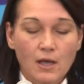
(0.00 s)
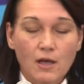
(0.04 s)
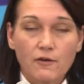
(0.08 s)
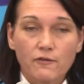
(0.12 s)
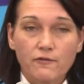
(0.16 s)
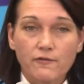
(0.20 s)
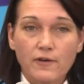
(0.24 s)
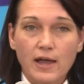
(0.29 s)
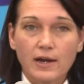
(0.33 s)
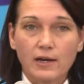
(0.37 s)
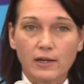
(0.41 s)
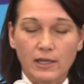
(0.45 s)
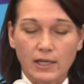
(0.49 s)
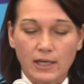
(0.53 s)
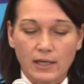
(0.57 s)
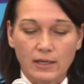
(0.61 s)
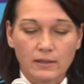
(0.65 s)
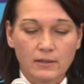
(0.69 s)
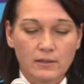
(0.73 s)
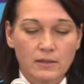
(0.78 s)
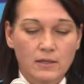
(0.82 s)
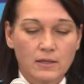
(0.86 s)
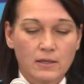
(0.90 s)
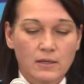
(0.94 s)
Finally,
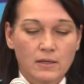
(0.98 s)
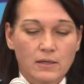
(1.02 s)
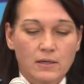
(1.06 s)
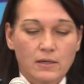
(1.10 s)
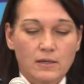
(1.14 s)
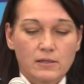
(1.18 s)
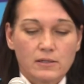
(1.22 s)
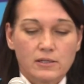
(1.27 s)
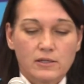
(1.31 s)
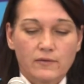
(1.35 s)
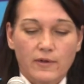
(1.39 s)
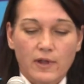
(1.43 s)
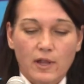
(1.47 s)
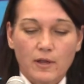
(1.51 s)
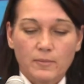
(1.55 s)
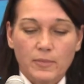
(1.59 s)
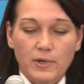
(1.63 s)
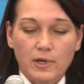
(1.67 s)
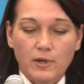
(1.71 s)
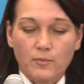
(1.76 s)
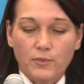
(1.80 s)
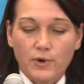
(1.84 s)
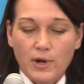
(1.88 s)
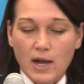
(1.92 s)

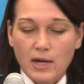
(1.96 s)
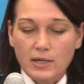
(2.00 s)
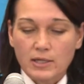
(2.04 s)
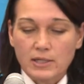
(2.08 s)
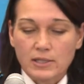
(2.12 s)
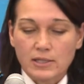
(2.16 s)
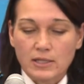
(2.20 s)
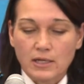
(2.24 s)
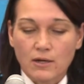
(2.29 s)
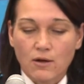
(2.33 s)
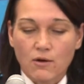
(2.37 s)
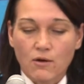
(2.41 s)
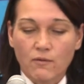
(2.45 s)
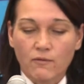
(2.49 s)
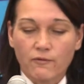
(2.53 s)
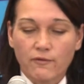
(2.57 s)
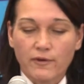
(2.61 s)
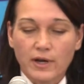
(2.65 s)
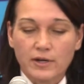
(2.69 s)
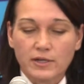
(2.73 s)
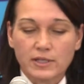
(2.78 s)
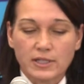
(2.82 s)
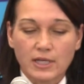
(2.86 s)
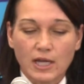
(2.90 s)
developing and practicing a home
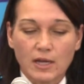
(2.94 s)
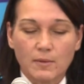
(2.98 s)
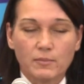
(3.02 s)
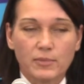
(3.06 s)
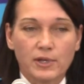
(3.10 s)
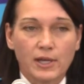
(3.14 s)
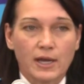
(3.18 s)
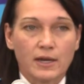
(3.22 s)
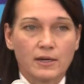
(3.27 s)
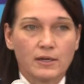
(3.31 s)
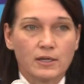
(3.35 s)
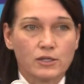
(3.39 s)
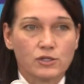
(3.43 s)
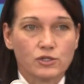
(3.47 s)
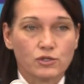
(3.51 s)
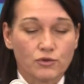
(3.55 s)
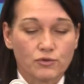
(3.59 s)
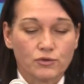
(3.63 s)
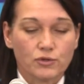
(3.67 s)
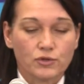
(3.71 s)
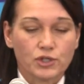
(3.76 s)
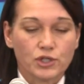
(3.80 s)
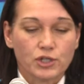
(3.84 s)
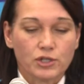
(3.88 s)
fire escape plan is
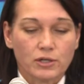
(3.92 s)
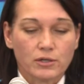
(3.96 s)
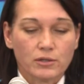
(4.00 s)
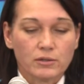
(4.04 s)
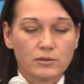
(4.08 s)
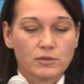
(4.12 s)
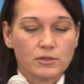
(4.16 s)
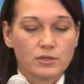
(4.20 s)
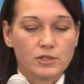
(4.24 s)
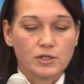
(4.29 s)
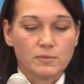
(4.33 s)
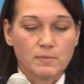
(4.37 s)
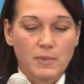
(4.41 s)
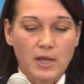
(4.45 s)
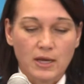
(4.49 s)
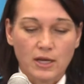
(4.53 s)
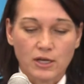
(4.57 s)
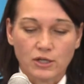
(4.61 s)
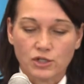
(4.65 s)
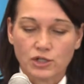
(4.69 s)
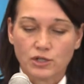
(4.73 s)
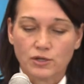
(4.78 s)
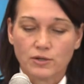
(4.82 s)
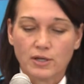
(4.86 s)
crucial to
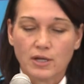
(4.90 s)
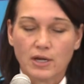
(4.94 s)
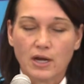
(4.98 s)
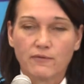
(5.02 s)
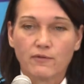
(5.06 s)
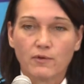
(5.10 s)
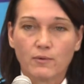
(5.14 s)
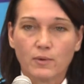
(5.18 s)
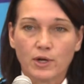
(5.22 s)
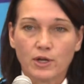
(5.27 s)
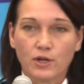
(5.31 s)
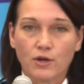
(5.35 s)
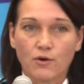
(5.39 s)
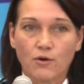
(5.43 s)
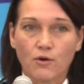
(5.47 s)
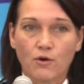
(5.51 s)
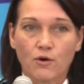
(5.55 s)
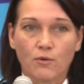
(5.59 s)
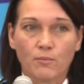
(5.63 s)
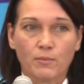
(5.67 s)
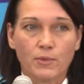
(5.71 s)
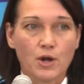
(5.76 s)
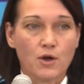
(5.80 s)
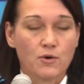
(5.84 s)
making sure that everyone in your
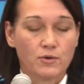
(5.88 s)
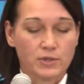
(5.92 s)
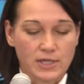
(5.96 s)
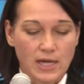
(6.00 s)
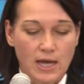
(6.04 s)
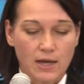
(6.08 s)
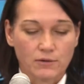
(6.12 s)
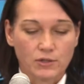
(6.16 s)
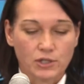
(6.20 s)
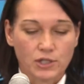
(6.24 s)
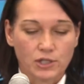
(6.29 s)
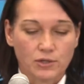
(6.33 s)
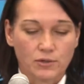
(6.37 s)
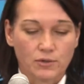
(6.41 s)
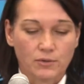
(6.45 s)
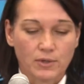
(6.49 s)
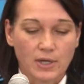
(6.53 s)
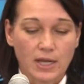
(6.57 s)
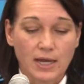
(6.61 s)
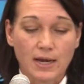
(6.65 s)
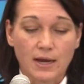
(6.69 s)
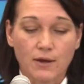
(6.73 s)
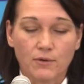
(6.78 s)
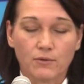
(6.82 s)
home knows how to
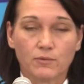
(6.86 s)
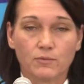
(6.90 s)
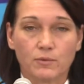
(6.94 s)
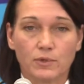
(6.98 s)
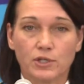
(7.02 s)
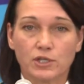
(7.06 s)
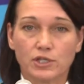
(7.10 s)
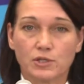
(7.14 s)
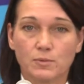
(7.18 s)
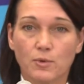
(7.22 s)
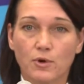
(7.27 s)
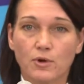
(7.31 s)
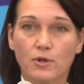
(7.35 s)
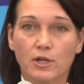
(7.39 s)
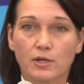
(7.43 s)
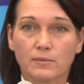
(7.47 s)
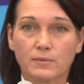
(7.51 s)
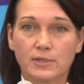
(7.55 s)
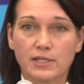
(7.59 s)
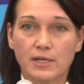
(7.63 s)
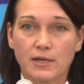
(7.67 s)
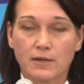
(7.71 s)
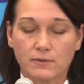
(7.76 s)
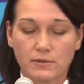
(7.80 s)
get out when the smoke alarm
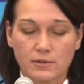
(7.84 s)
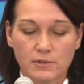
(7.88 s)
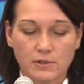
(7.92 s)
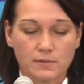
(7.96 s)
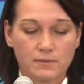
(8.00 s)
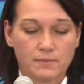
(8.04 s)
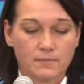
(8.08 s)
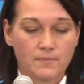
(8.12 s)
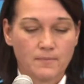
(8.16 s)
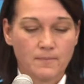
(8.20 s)
sounds.